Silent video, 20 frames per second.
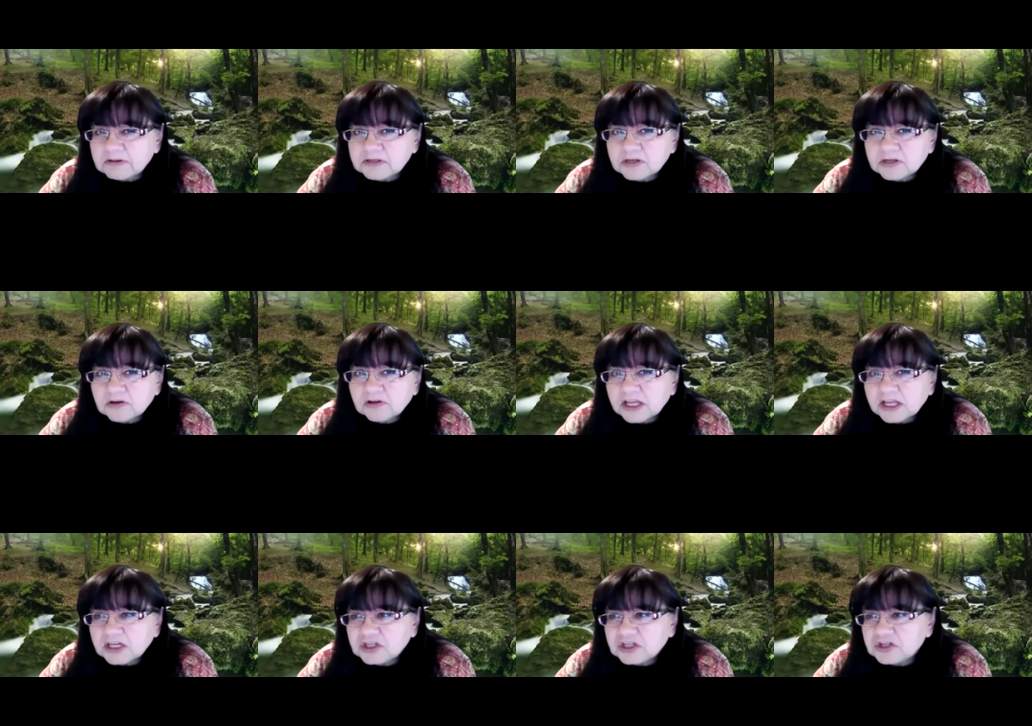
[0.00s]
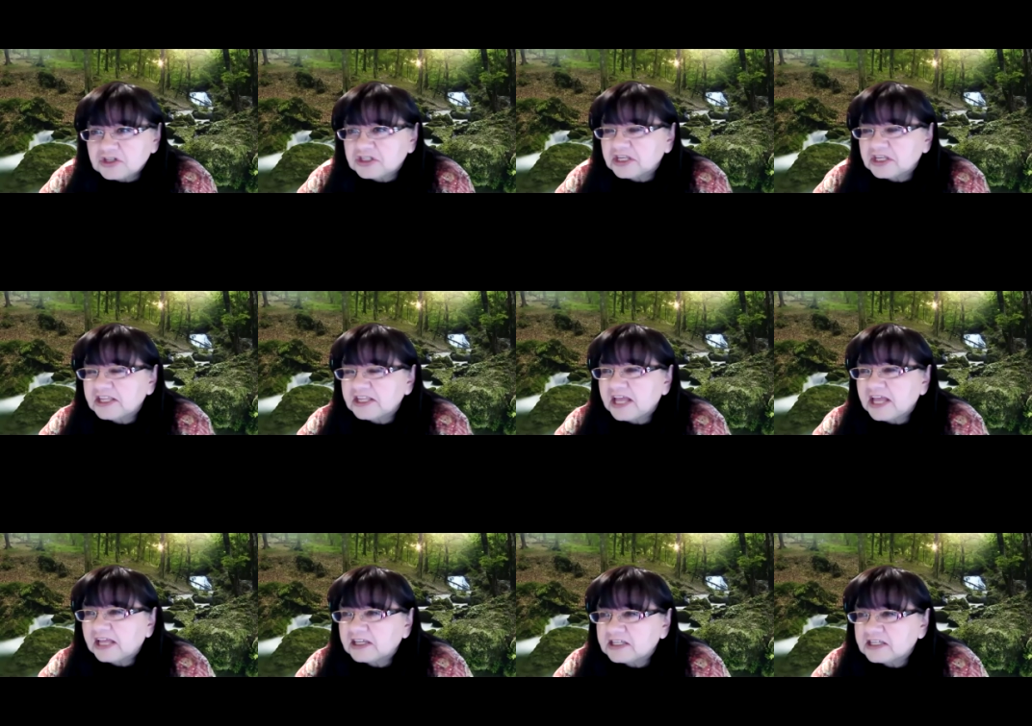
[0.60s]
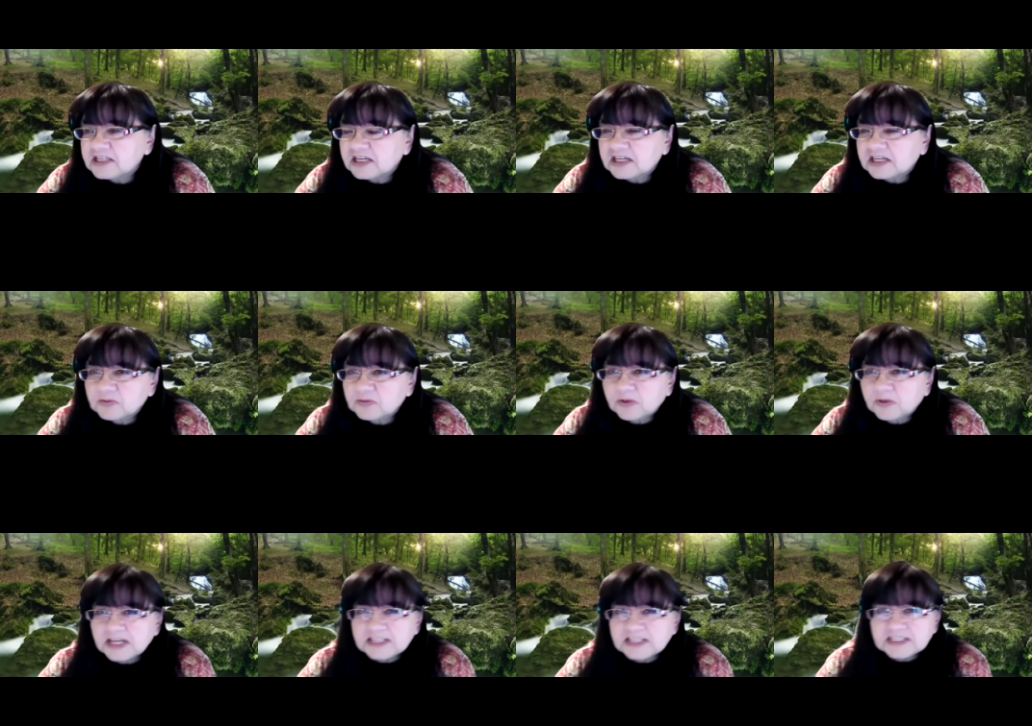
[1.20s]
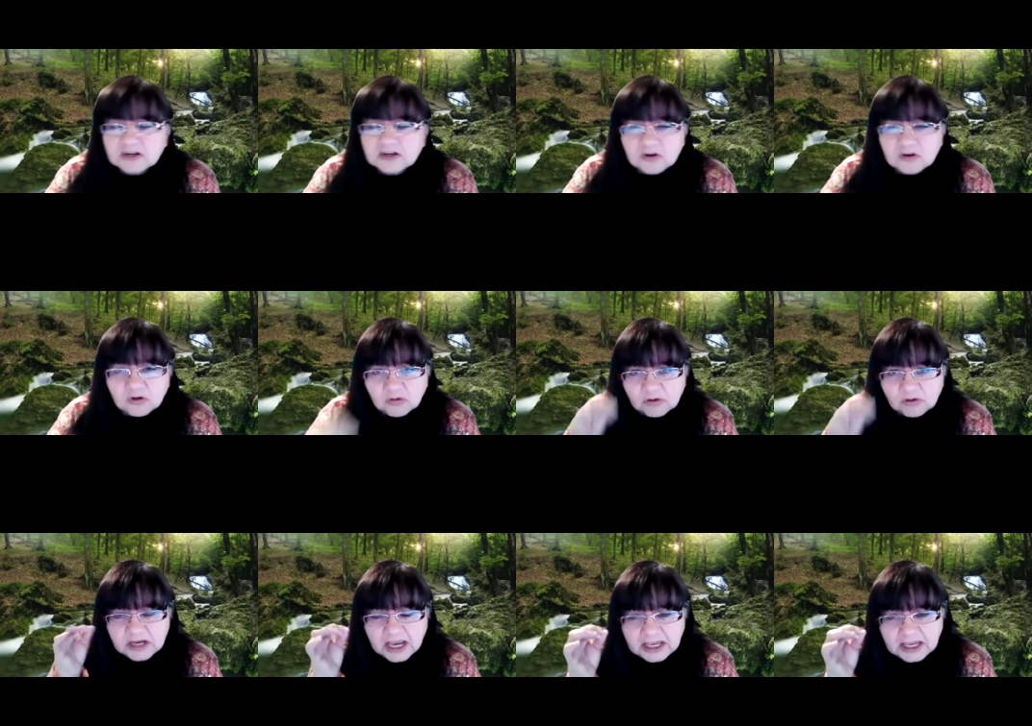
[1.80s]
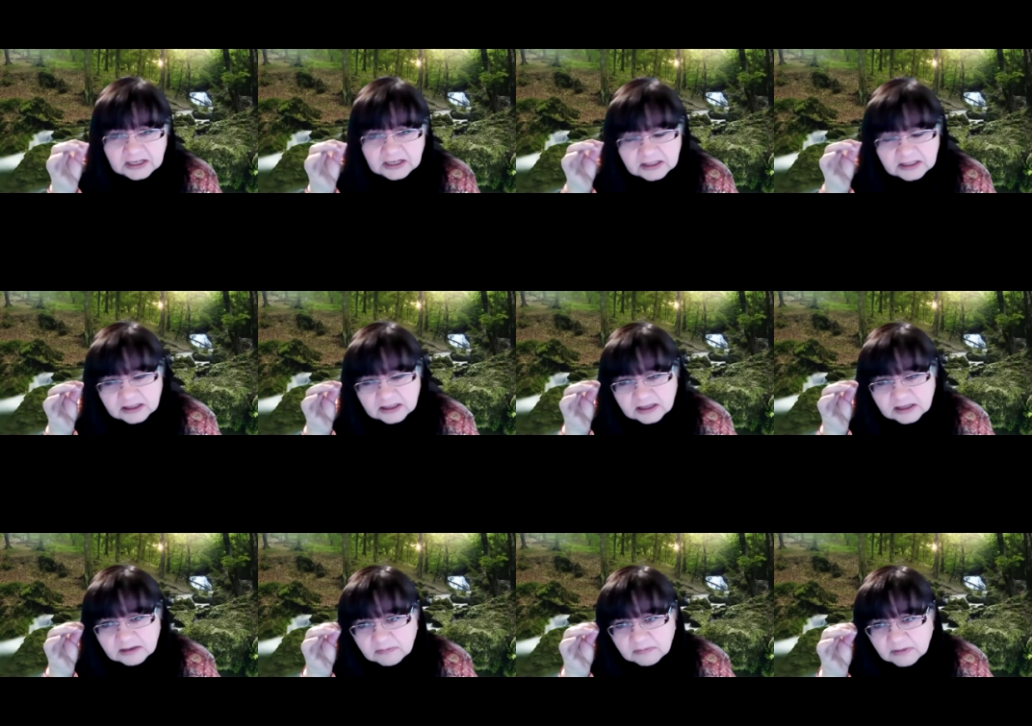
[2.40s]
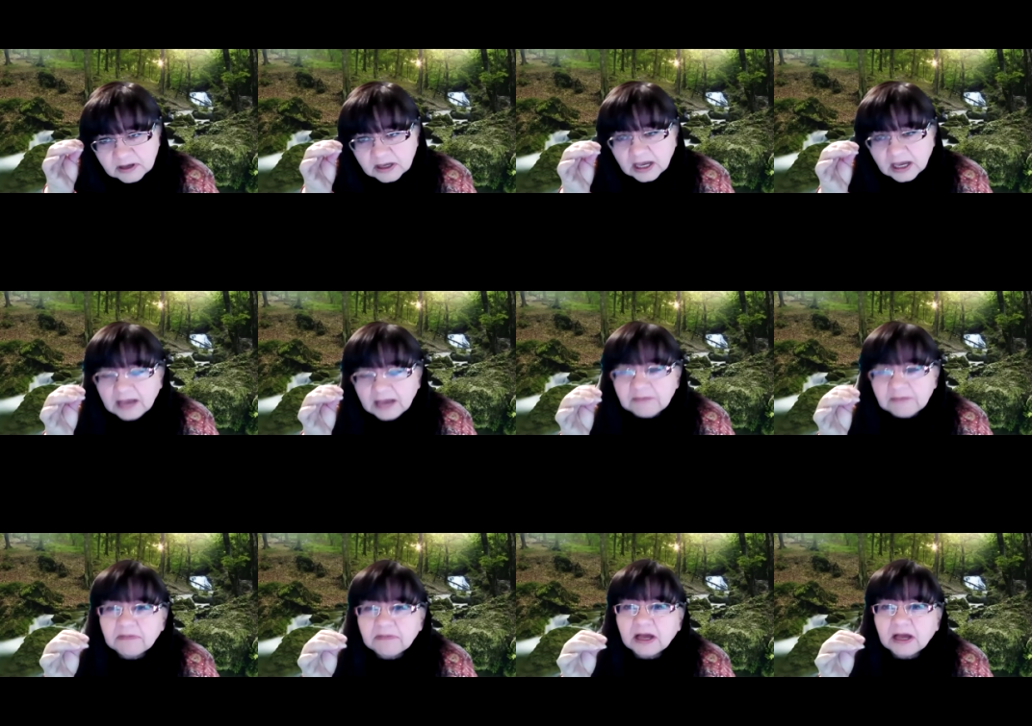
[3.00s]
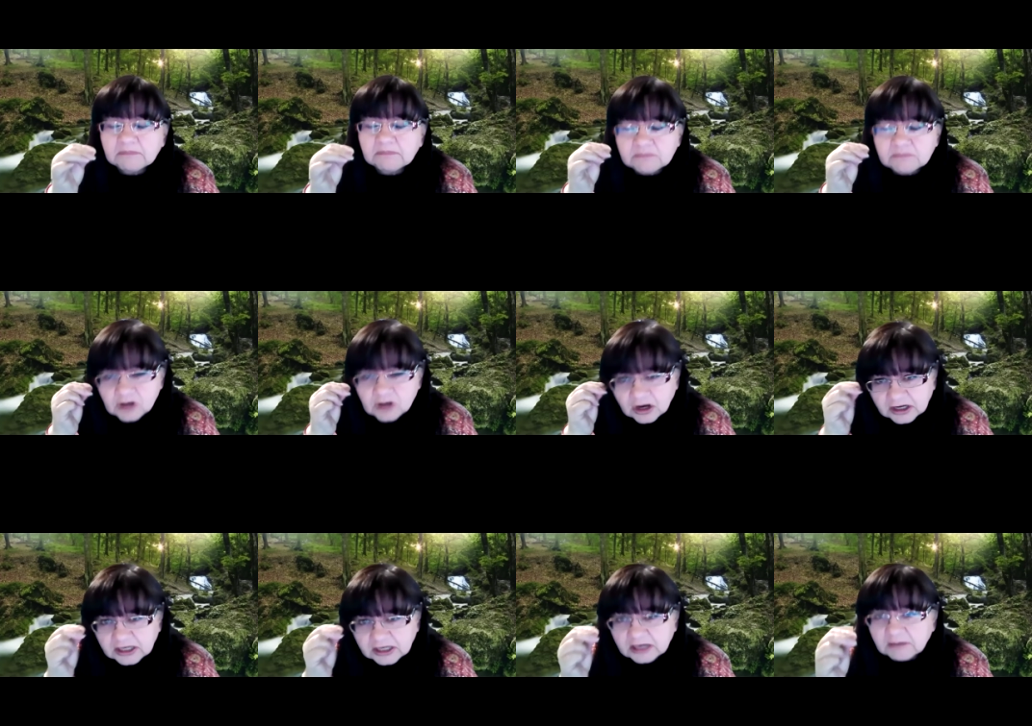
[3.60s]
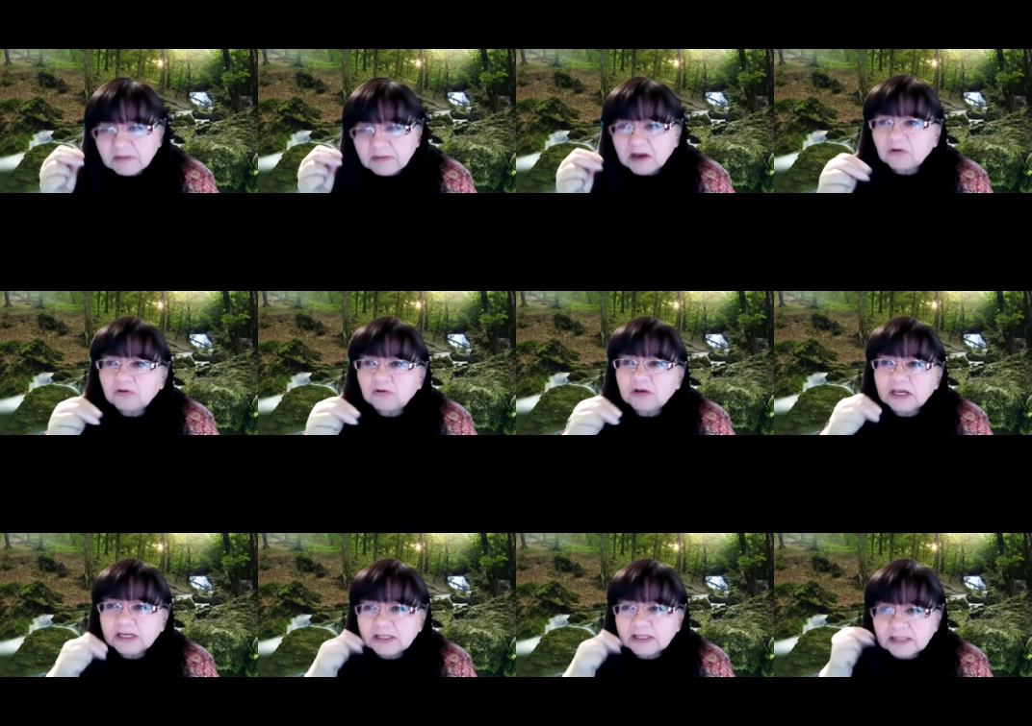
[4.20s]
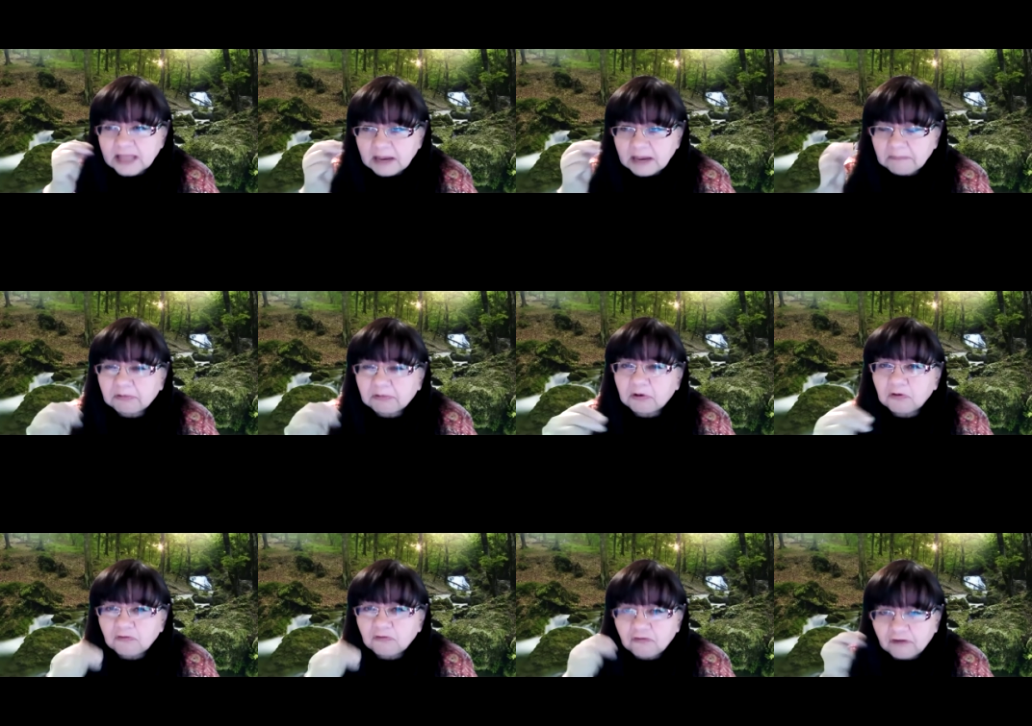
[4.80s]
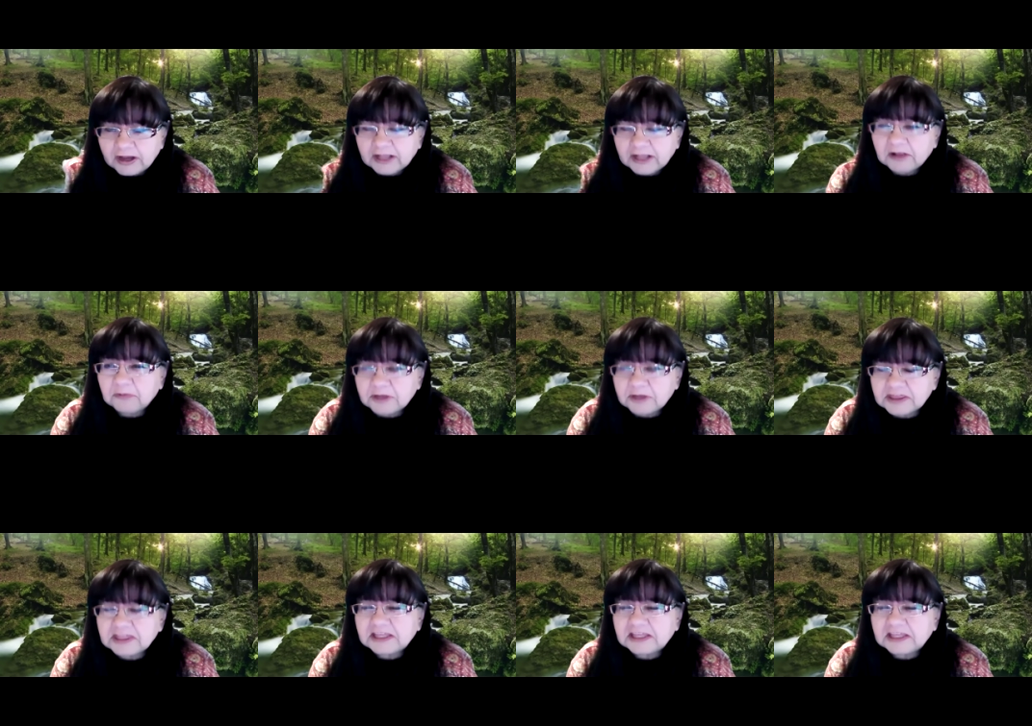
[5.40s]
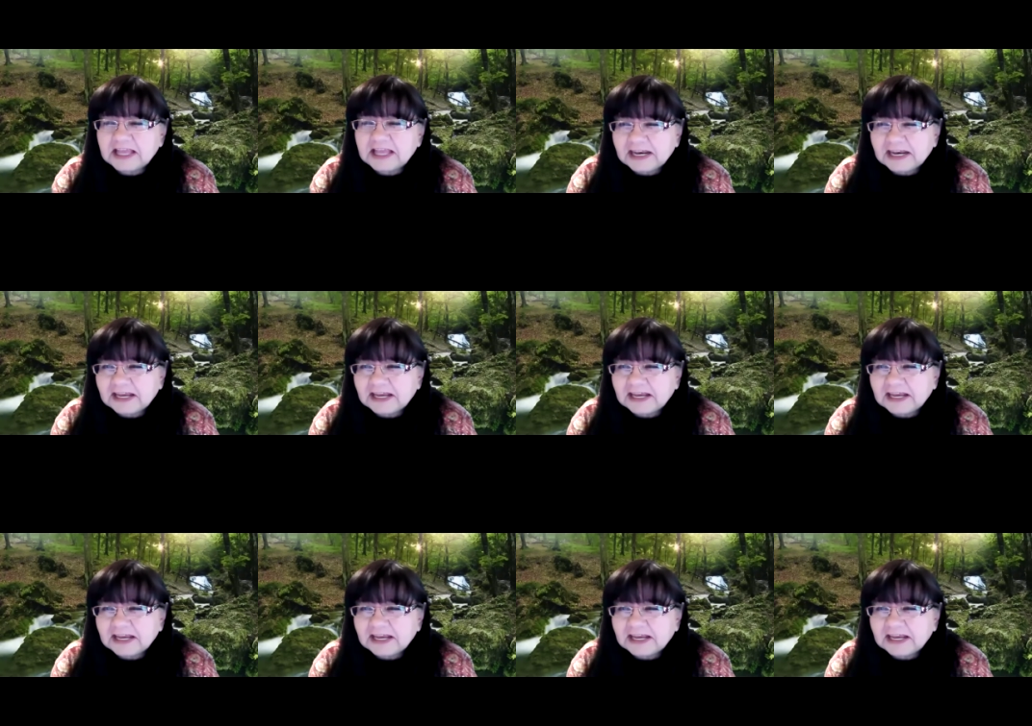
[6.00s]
I'm glad you said that, Lisa, because when I said creating them, I'm talking about creating that profile within the